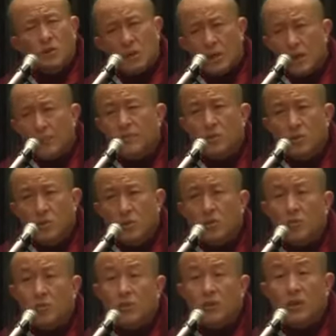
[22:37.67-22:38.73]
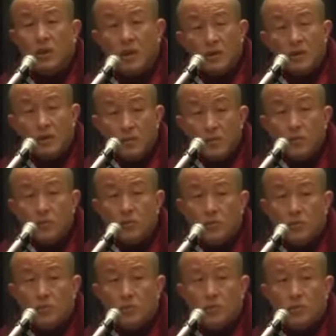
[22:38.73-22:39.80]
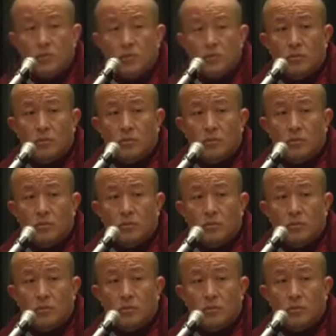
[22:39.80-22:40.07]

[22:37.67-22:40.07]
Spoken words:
Because after all, we are supposed to,